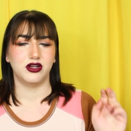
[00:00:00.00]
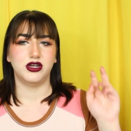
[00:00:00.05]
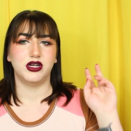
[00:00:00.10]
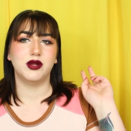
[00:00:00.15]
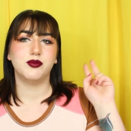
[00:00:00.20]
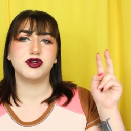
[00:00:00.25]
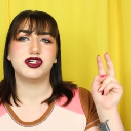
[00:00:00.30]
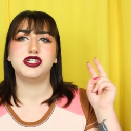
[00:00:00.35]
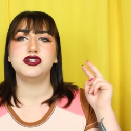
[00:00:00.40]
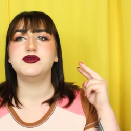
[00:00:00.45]

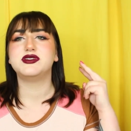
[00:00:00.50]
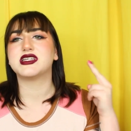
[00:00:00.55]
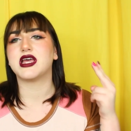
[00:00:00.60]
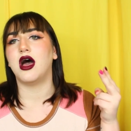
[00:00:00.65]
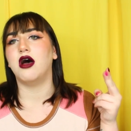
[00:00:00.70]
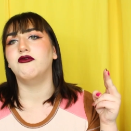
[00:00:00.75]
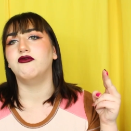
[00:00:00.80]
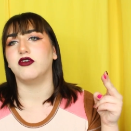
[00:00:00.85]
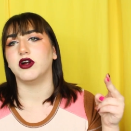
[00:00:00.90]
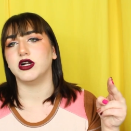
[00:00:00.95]
Number two is
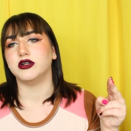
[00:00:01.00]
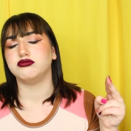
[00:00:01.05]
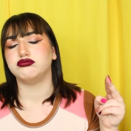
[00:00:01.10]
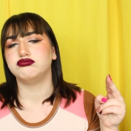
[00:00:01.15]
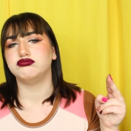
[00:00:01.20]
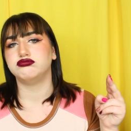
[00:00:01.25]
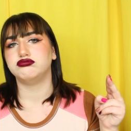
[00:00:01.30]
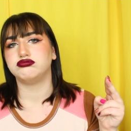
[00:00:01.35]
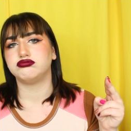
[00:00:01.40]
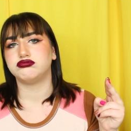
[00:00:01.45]
comfort.
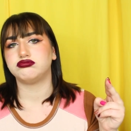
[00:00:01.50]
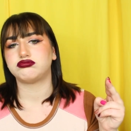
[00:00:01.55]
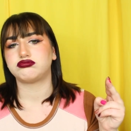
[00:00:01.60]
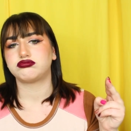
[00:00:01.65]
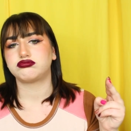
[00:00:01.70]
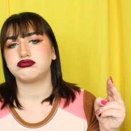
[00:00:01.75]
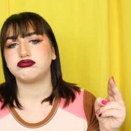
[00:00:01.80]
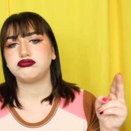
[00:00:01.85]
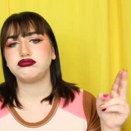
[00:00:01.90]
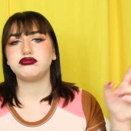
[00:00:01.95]

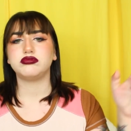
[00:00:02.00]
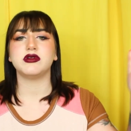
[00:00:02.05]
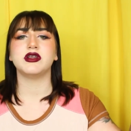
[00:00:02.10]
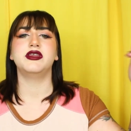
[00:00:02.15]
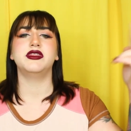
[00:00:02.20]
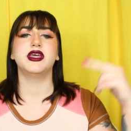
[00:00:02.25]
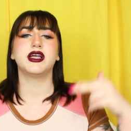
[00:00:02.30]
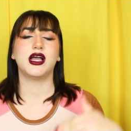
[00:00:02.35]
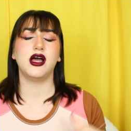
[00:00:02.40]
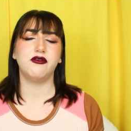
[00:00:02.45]

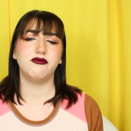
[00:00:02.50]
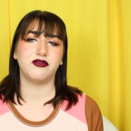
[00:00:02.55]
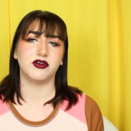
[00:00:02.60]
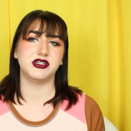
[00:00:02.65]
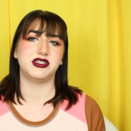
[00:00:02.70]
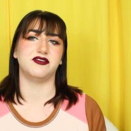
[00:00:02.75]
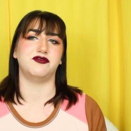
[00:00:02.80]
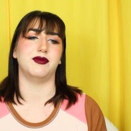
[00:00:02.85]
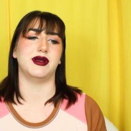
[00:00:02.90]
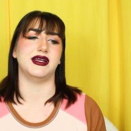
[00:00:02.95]
The
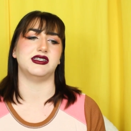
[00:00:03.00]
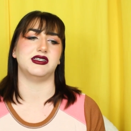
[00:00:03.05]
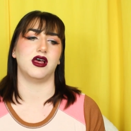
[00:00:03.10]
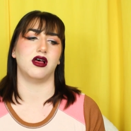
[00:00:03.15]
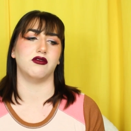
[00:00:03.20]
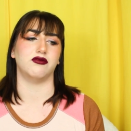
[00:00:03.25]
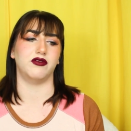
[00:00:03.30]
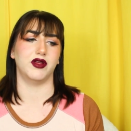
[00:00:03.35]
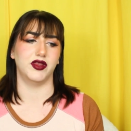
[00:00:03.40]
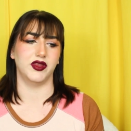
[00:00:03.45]
comfort of
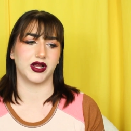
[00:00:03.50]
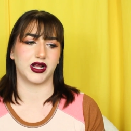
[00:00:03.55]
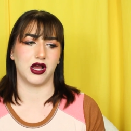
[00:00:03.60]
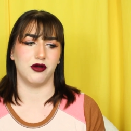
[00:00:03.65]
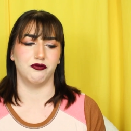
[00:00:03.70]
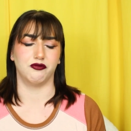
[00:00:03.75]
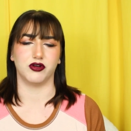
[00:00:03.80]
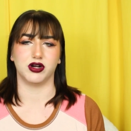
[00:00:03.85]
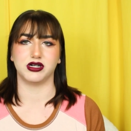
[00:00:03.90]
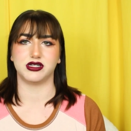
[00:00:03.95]
myself and the
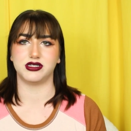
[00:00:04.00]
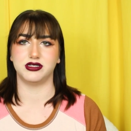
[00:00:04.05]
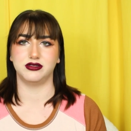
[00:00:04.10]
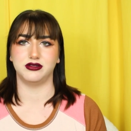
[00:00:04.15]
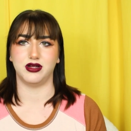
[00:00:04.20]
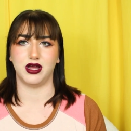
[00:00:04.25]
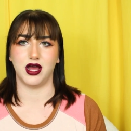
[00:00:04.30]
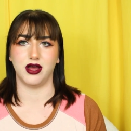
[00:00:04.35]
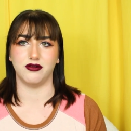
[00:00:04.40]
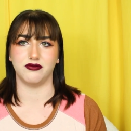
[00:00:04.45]
comfort
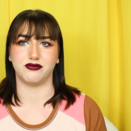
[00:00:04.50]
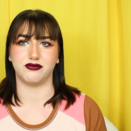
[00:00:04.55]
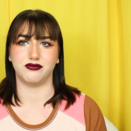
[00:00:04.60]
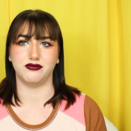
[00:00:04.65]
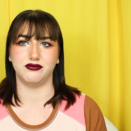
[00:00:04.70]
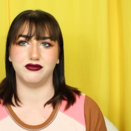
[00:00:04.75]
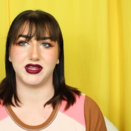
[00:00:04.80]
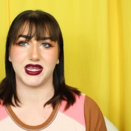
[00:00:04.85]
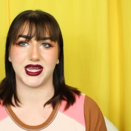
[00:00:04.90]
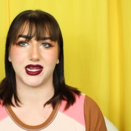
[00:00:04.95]
of
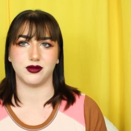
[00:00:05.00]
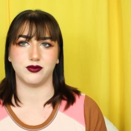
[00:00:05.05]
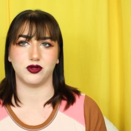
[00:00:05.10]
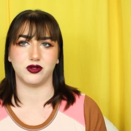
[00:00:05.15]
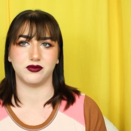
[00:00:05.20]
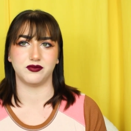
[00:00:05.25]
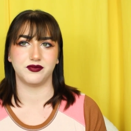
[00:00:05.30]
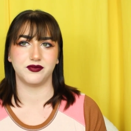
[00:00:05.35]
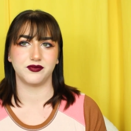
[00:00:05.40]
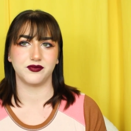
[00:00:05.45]
the
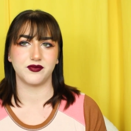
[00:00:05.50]
animal.